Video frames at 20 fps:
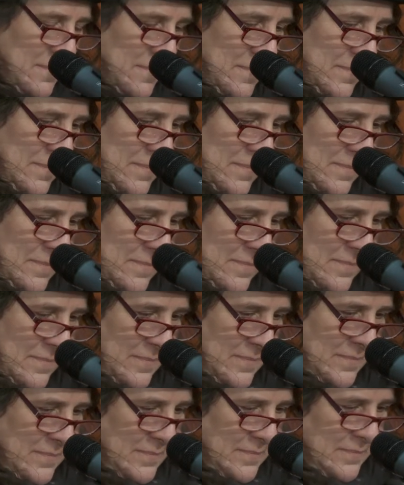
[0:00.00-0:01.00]

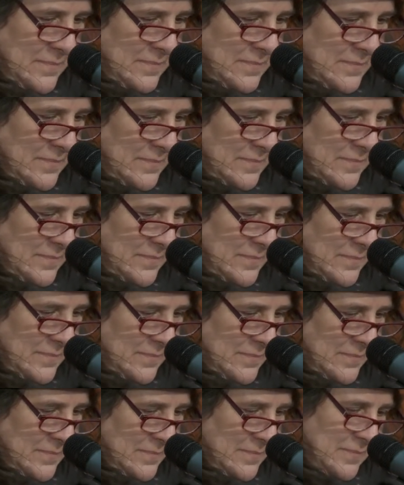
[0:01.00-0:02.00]

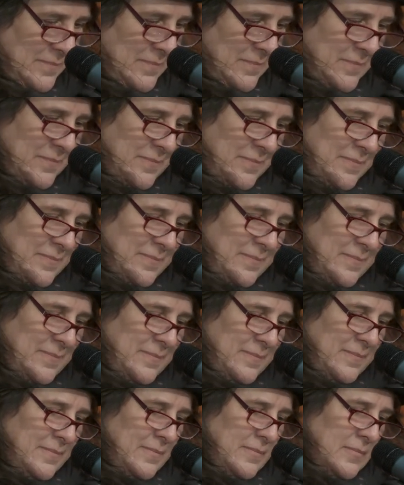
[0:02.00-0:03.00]

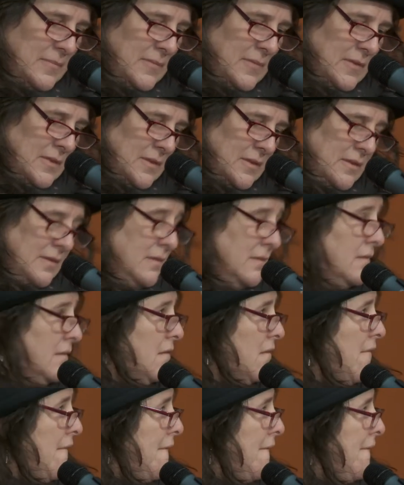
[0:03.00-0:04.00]

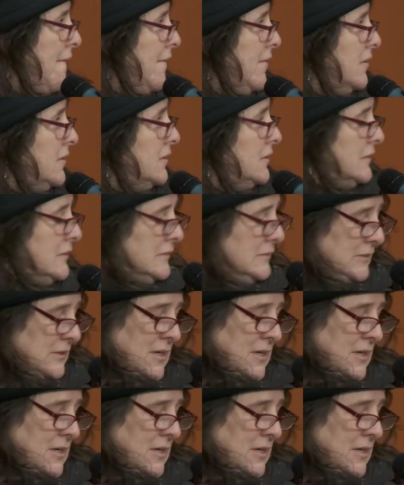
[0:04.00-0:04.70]
No one is speaking in this clip.